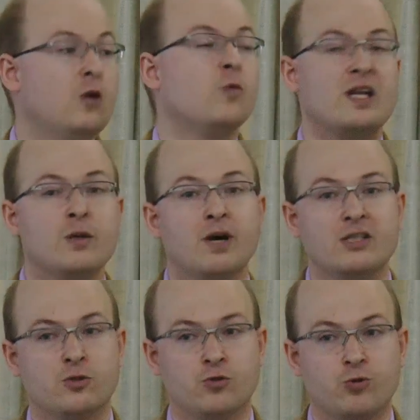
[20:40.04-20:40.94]

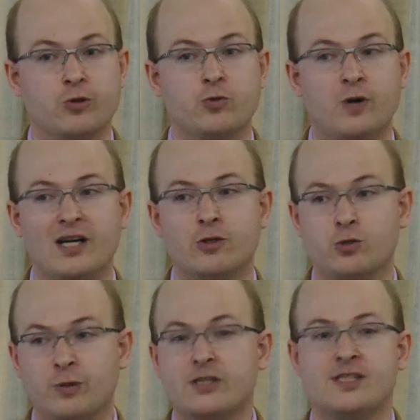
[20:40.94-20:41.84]
randomized control
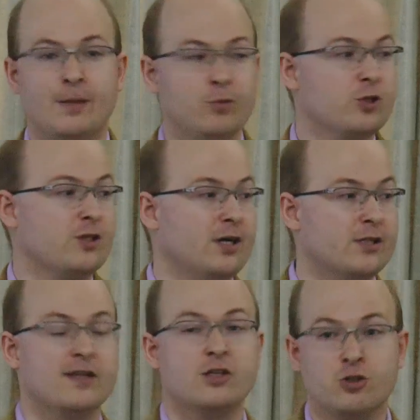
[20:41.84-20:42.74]
trials with a sample size
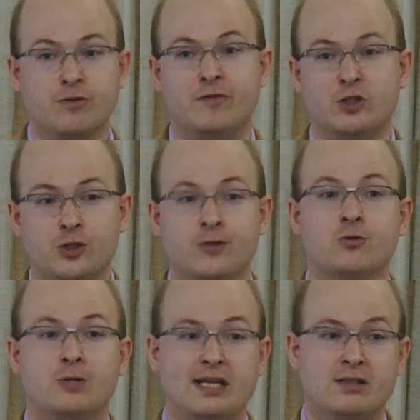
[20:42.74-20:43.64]
that is sufficient
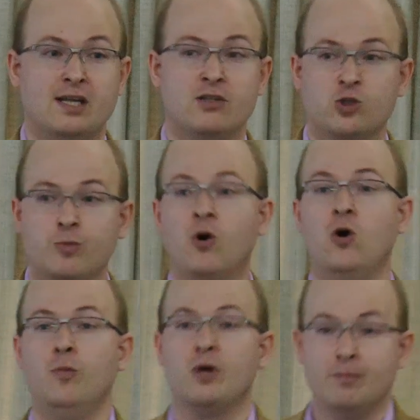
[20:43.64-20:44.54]
to detect
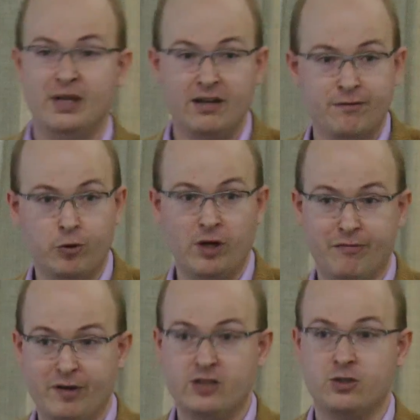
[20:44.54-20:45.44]
small but meaningful
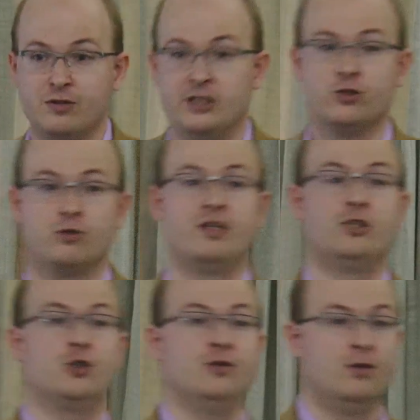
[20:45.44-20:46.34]
effects of the
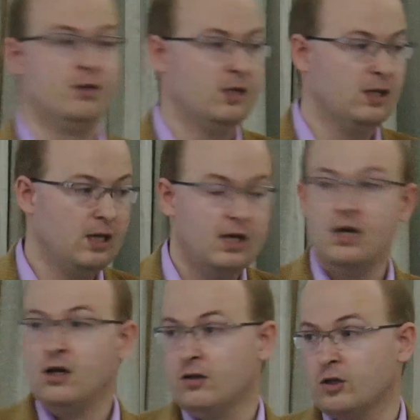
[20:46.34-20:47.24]
intervention.
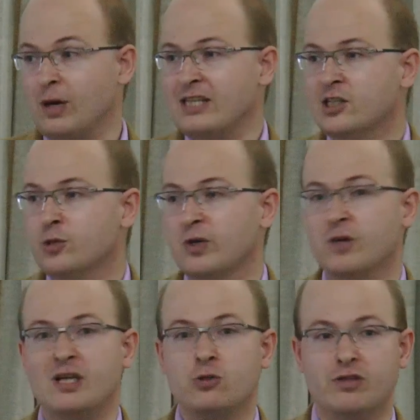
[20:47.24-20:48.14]
The
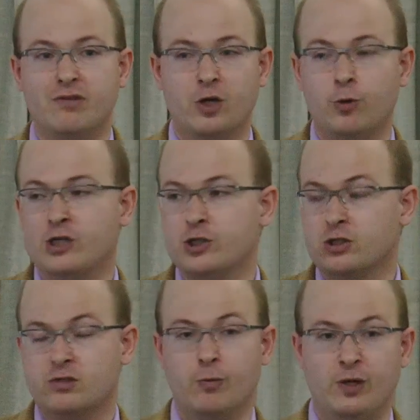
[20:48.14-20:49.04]
quasi-experimental
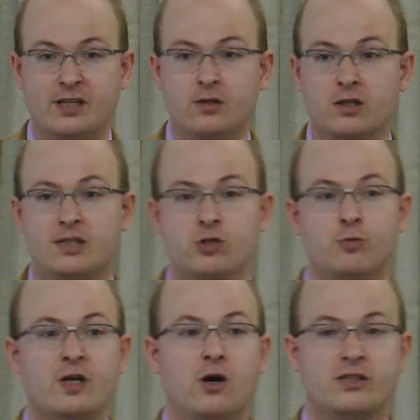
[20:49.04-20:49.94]
evaluations we did not
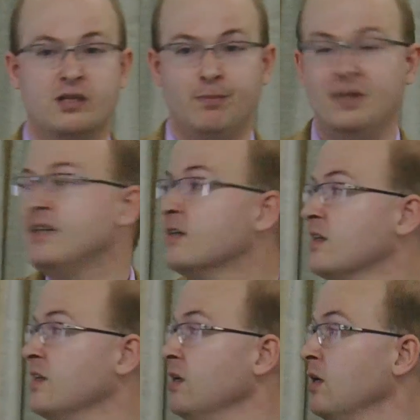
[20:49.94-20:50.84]
disregard
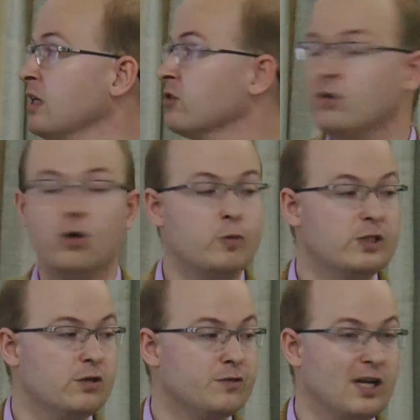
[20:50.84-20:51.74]
immediately as low
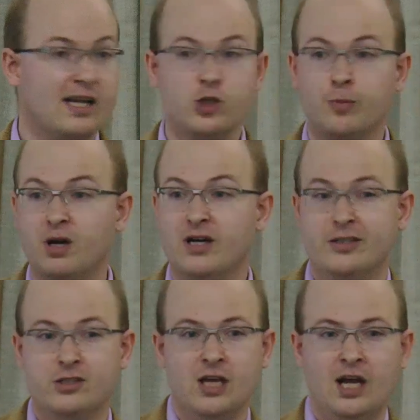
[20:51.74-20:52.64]
risk of selection
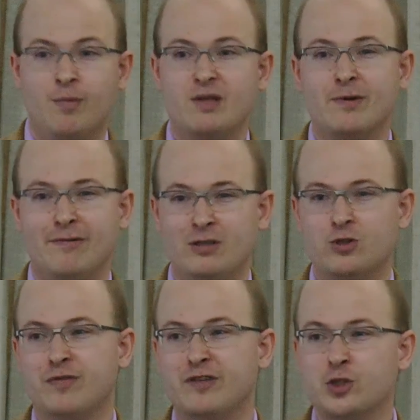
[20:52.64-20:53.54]
bias, but we found
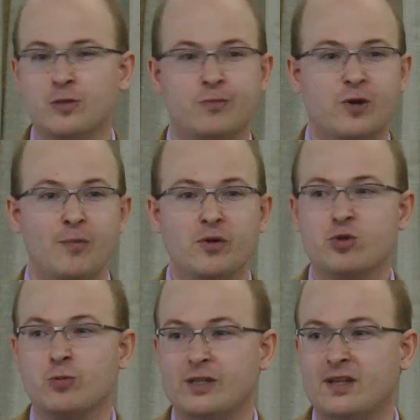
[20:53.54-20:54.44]
sufficient
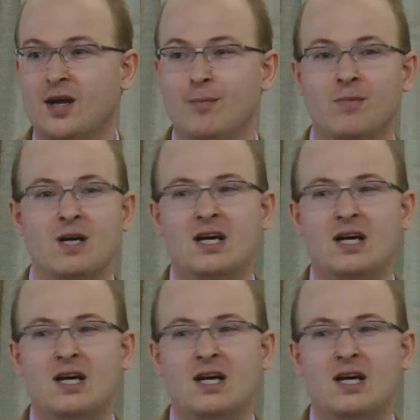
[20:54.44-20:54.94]
problems with them